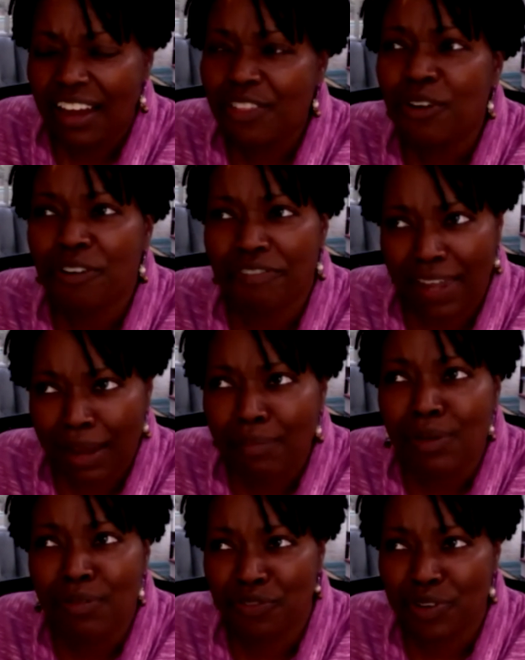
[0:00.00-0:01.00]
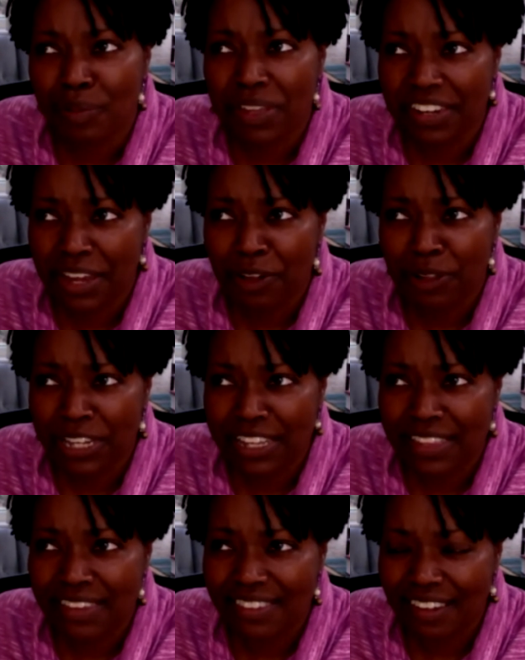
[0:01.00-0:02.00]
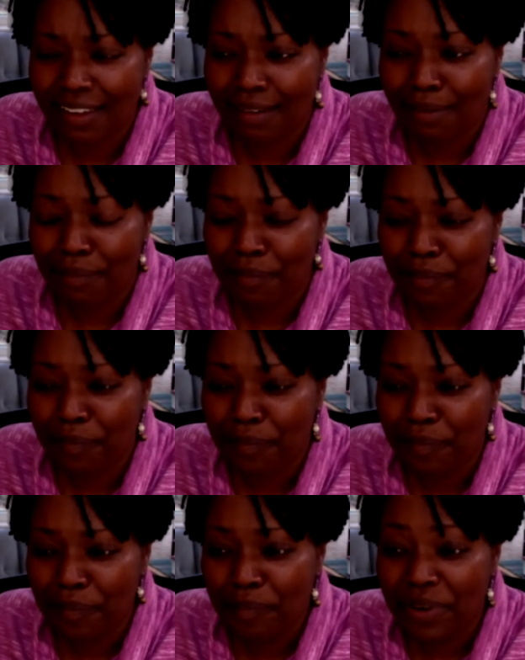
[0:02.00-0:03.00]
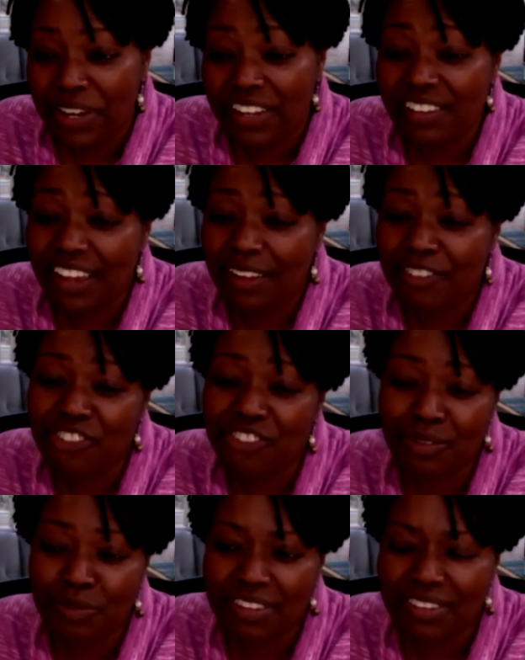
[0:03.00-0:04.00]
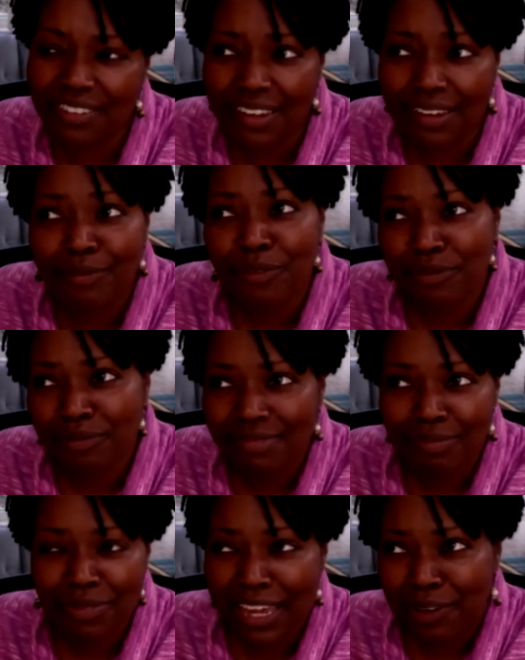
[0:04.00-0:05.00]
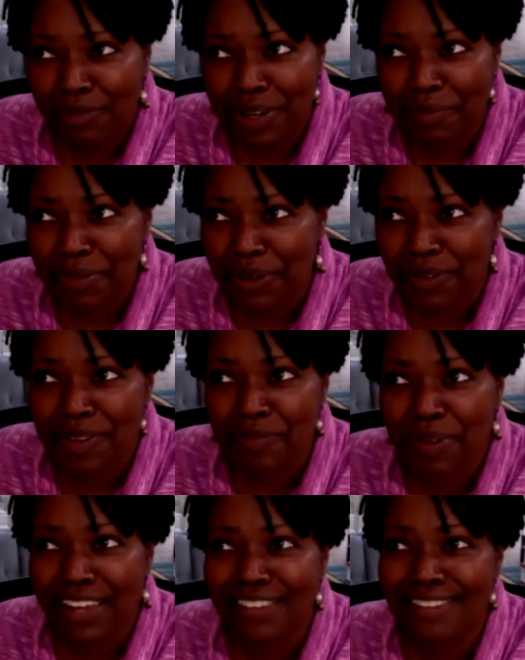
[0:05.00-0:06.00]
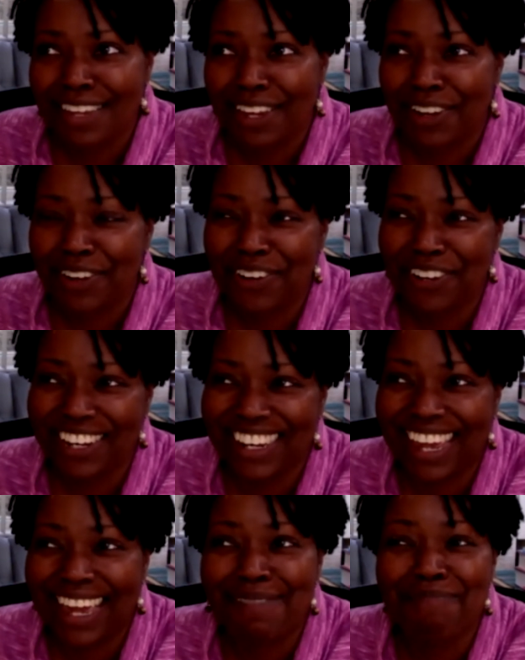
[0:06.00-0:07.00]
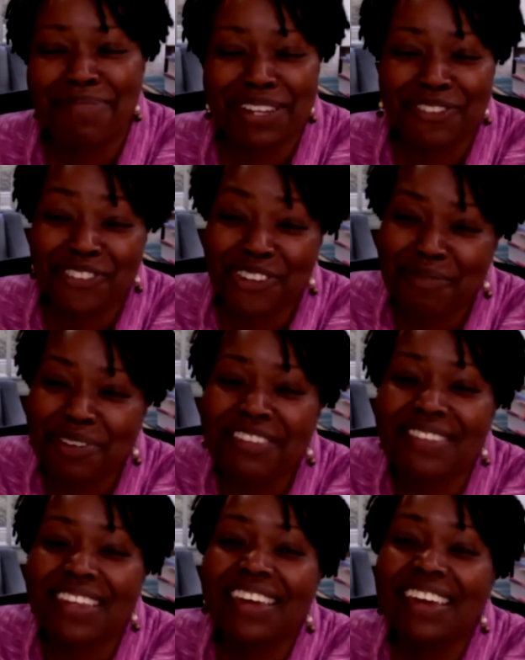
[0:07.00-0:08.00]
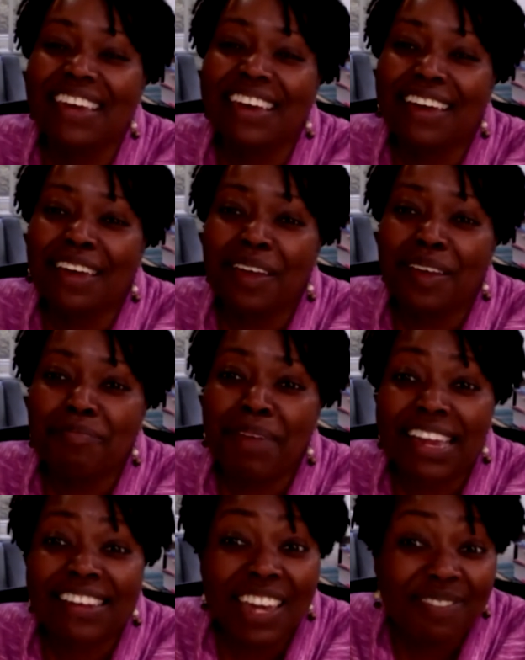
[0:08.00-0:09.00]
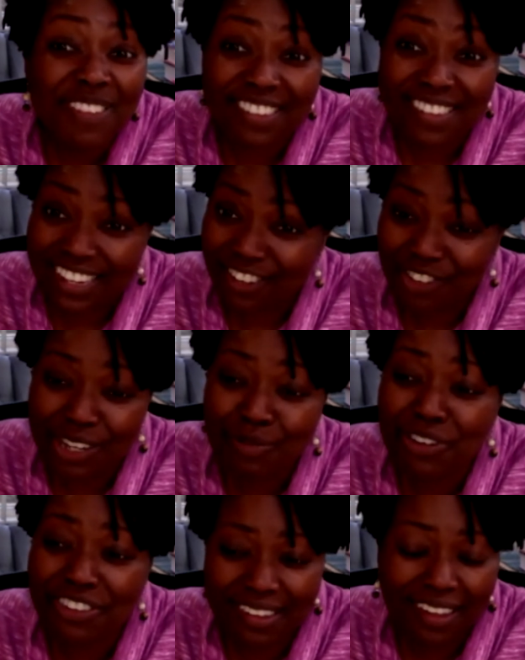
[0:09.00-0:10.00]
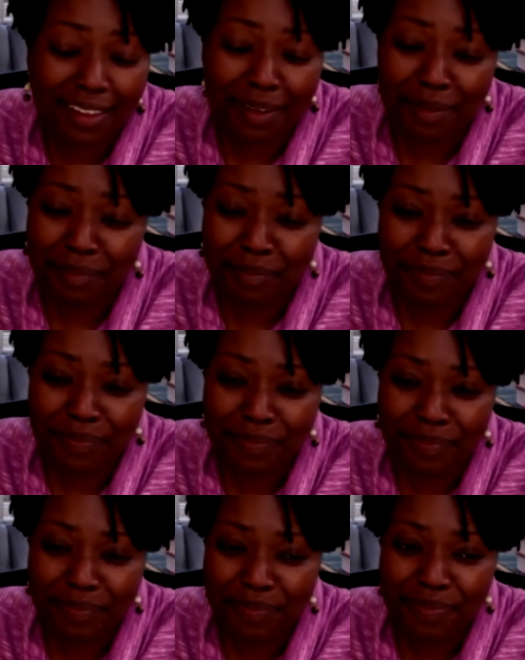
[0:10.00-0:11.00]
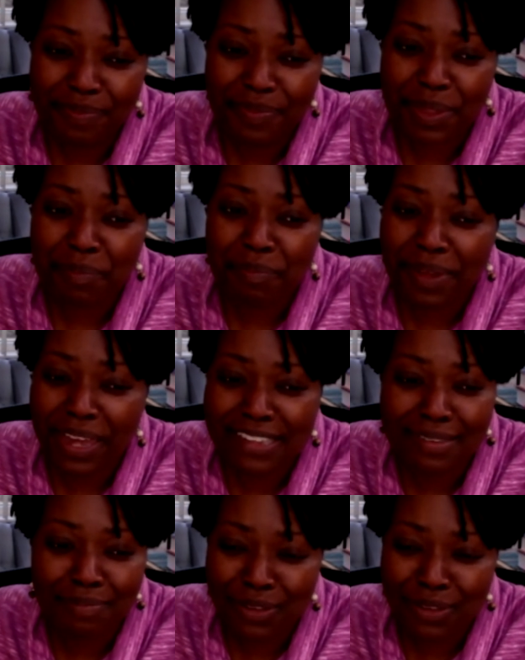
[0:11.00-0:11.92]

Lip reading: I think her family was from the Netherlands, but she was, I don't want to put her on the spot and say her name, but she was magnificent. She was the best